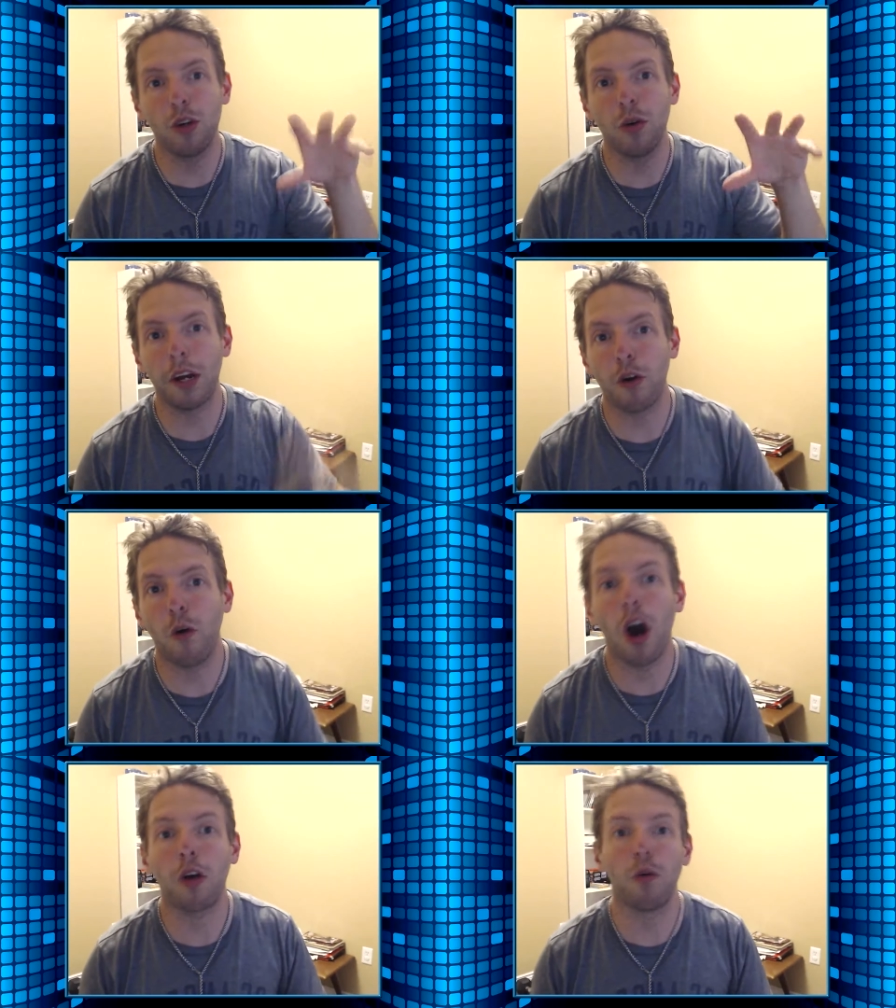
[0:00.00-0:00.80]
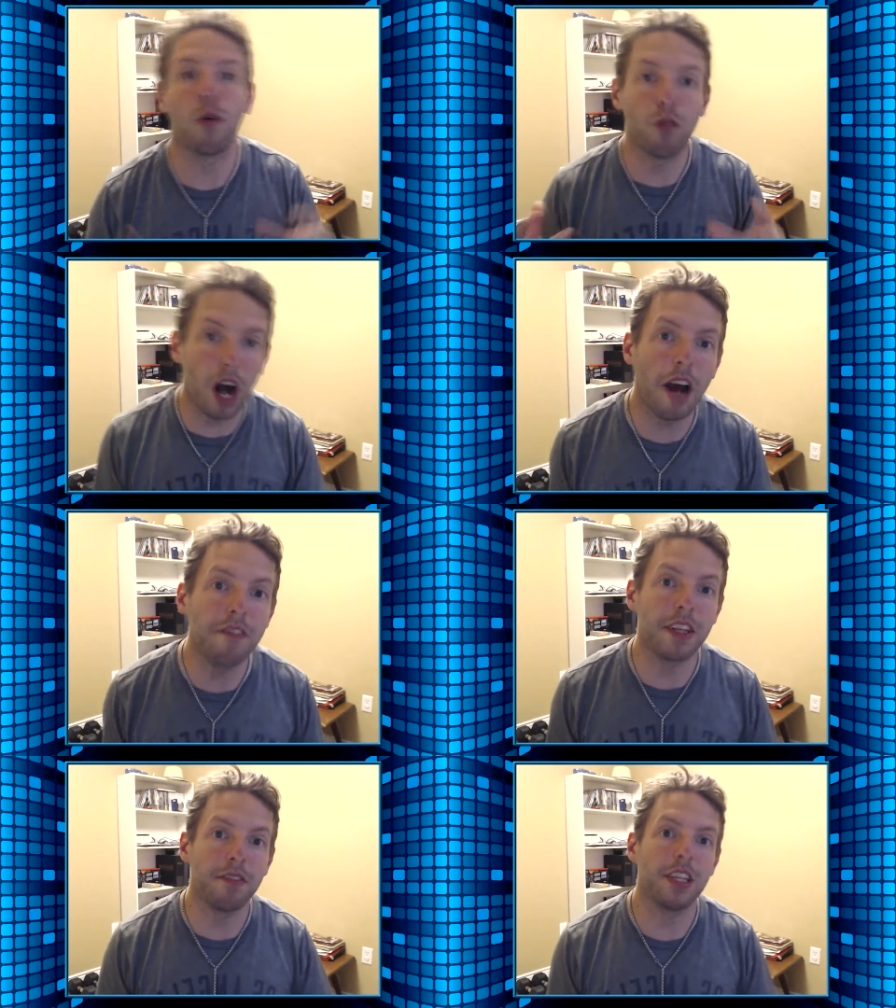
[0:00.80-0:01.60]
and Kohaku arrive
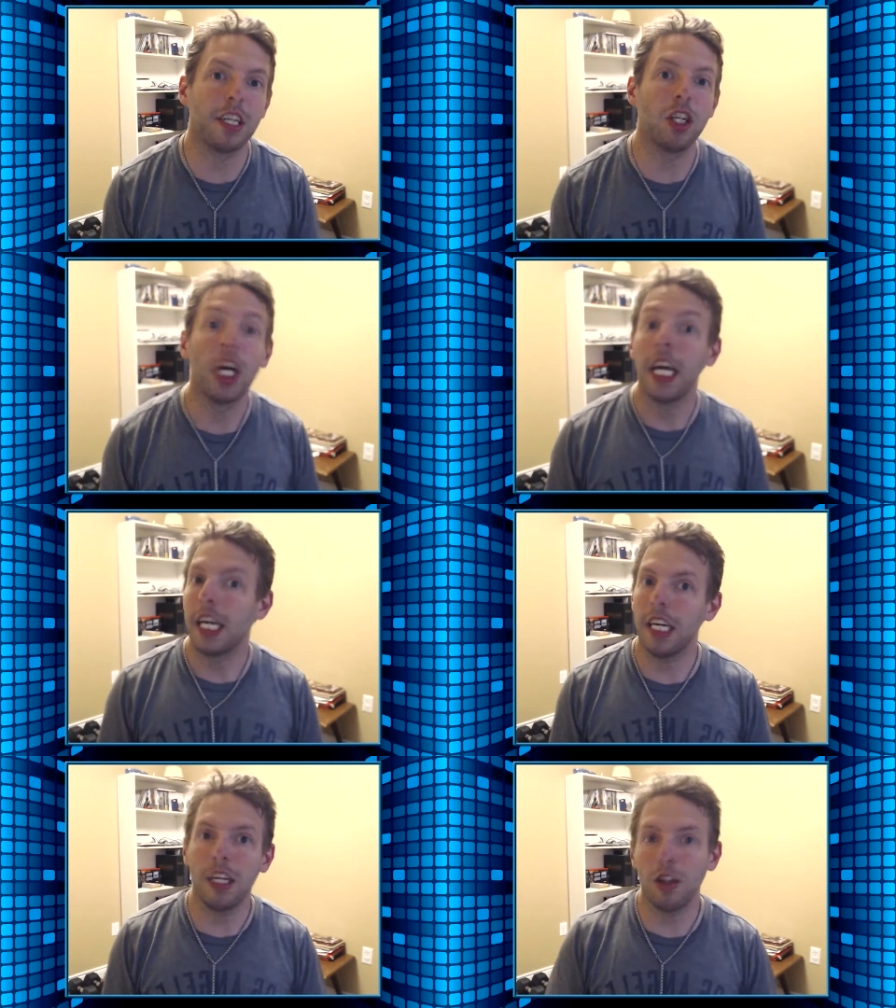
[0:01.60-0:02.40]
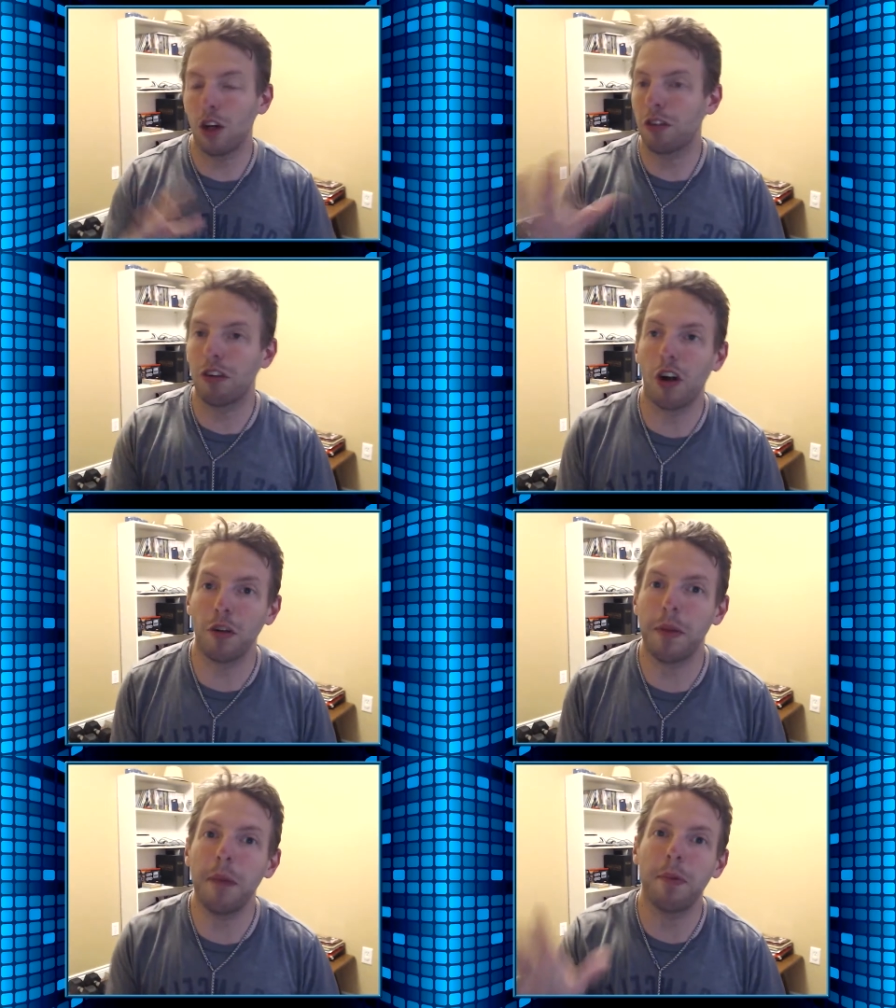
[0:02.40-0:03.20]
at the village, he looks at all the
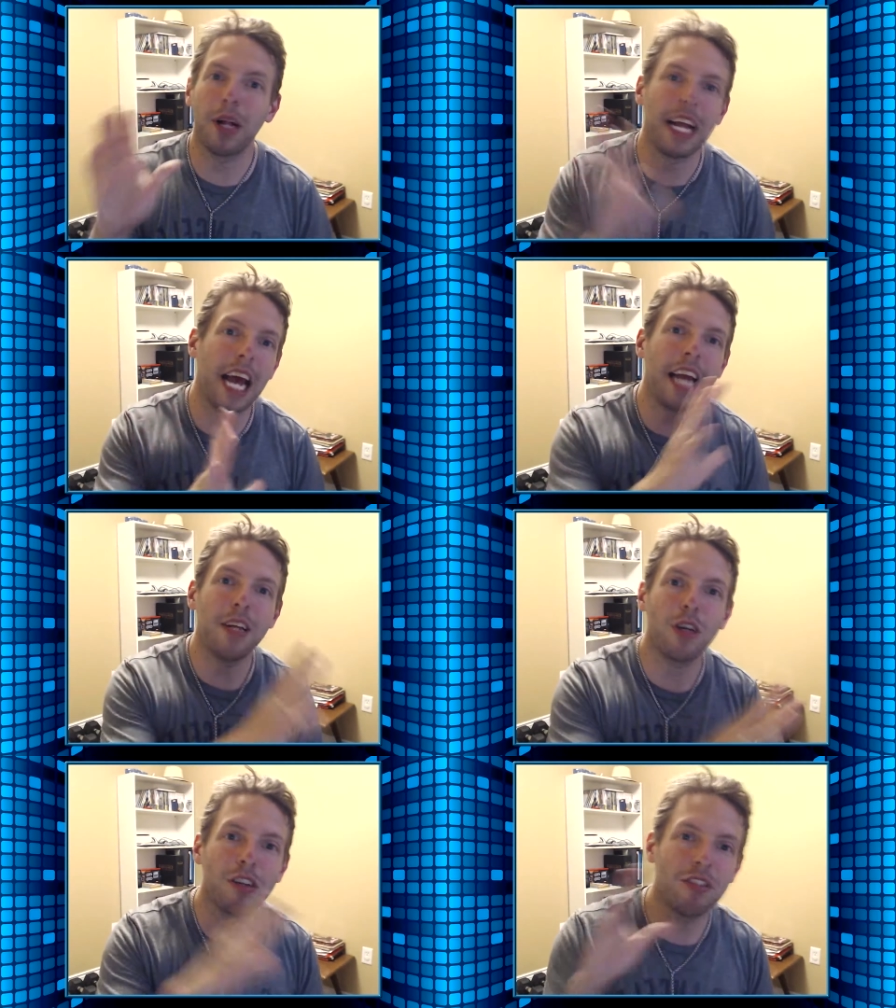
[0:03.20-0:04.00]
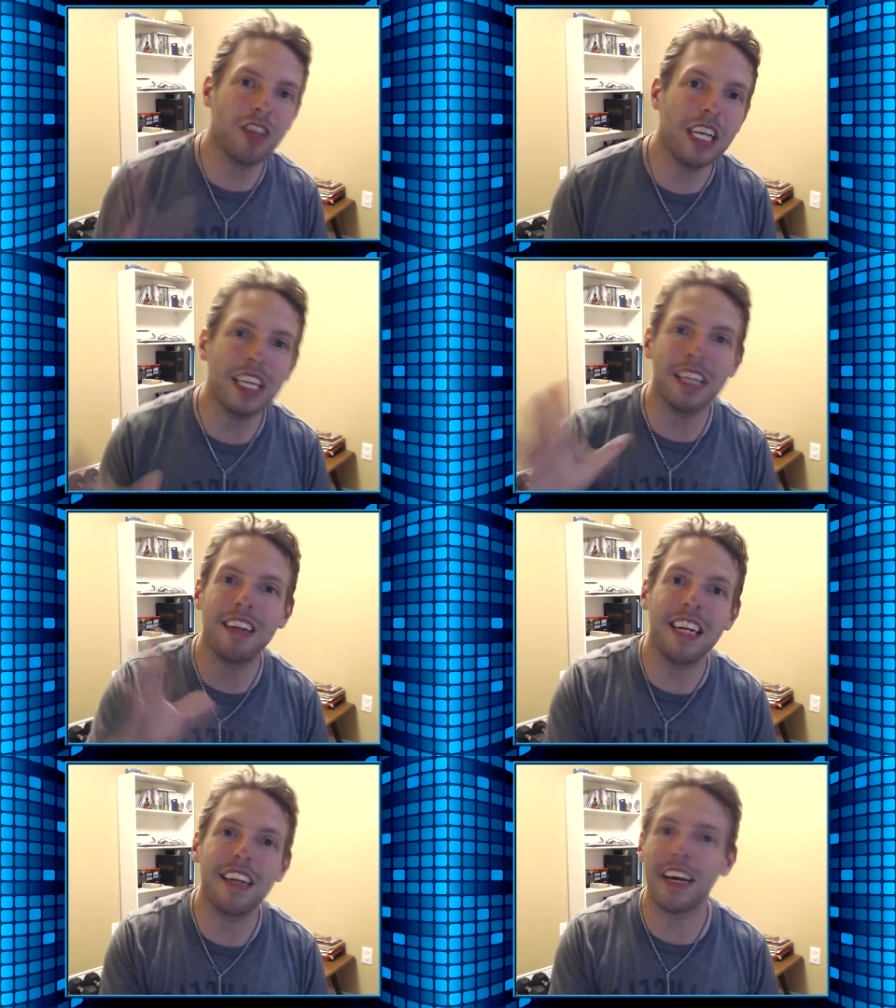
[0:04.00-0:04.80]
people, and, and you can see the
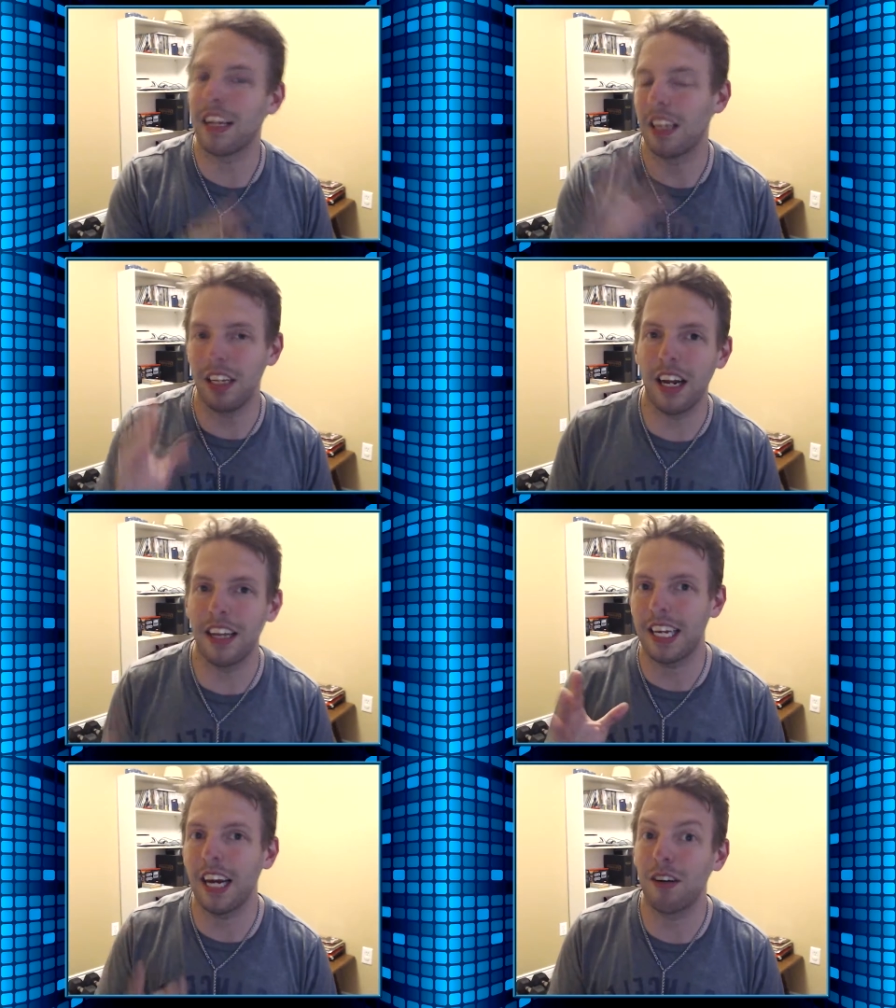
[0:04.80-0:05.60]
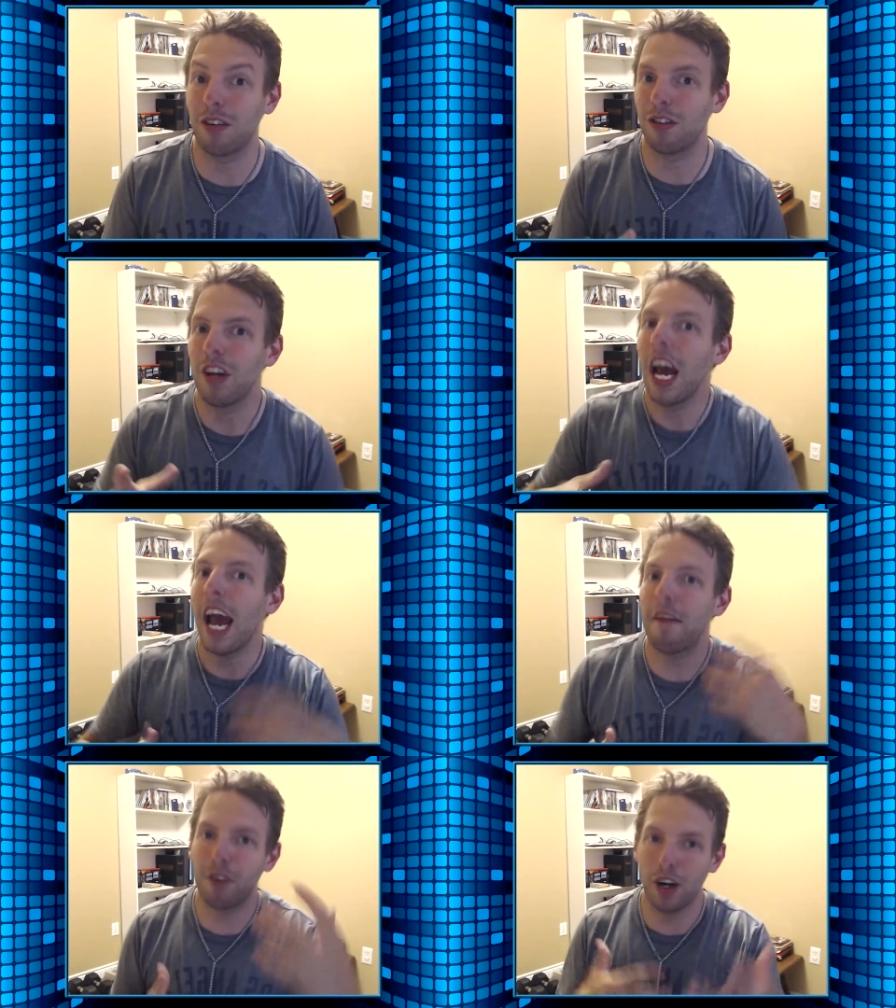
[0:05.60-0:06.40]
detail in a lot of the characters.
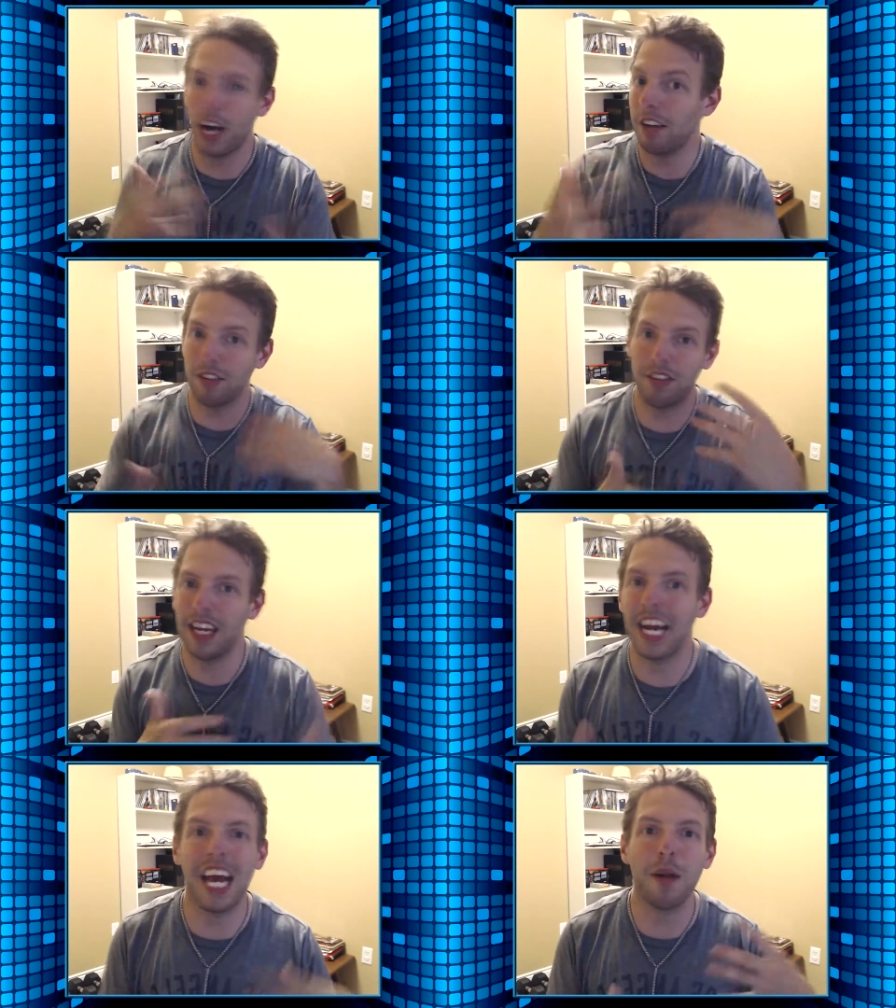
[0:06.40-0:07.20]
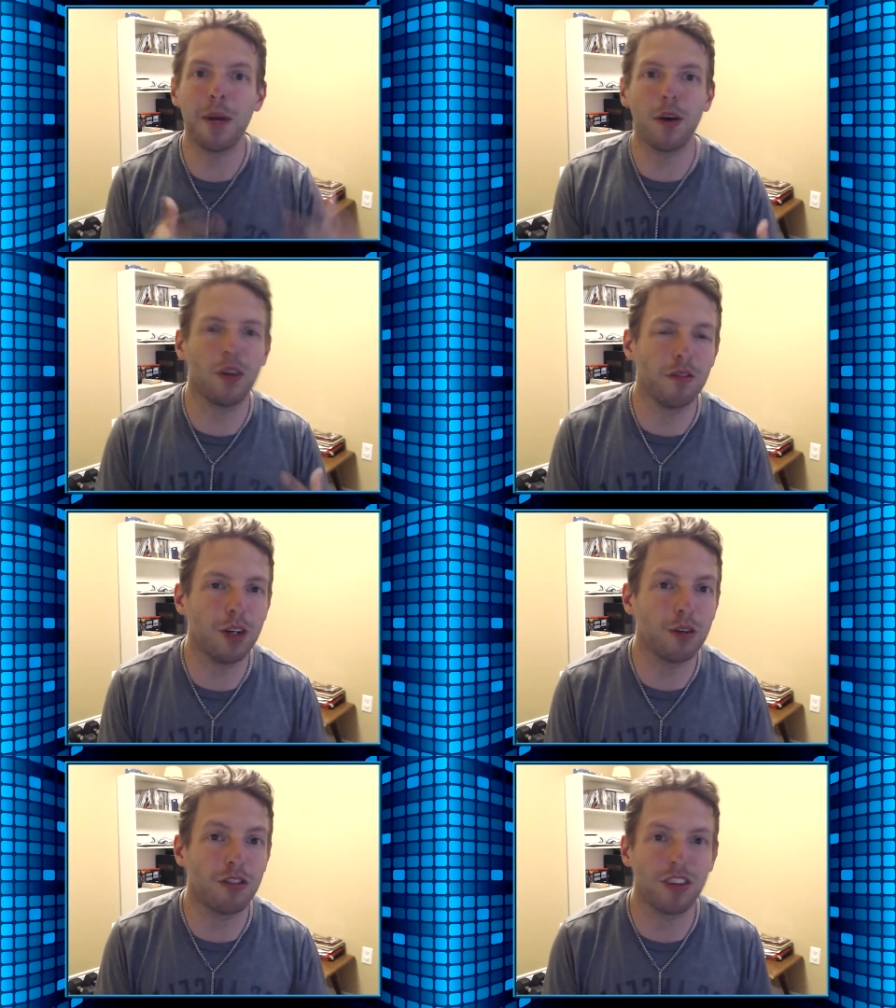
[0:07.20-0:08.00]
And for, as I said, anime-only
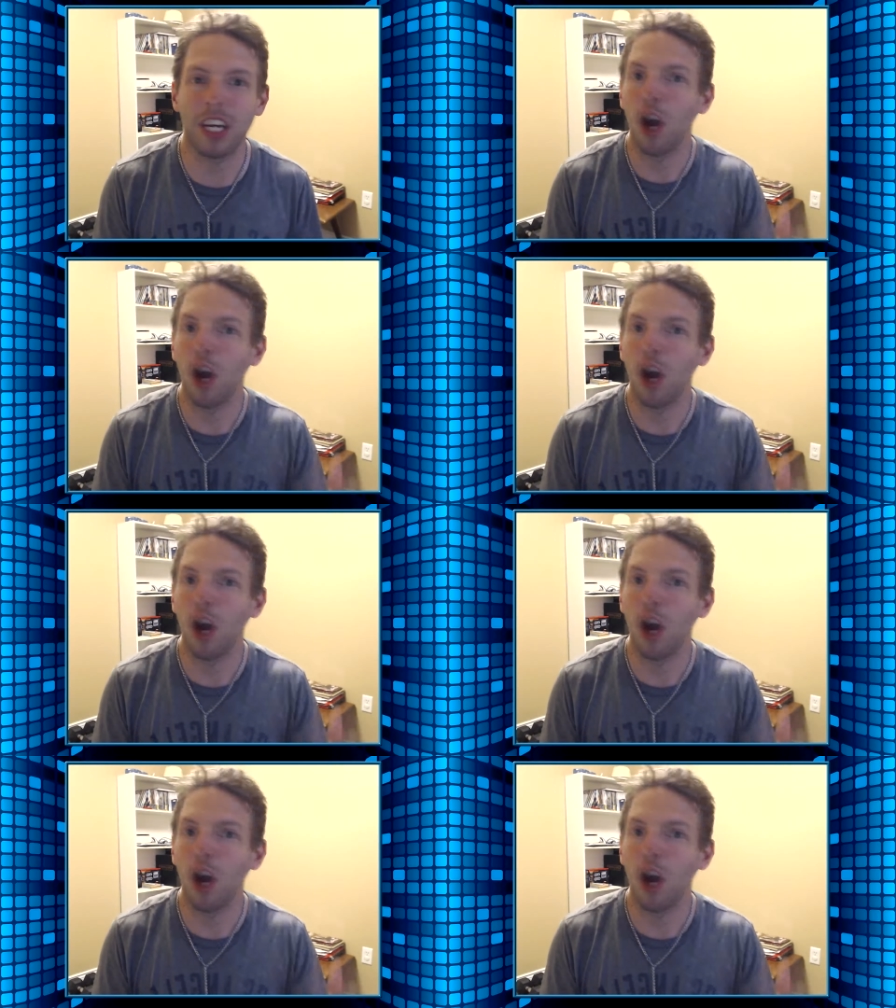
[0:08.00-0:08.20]
viewers, it's like,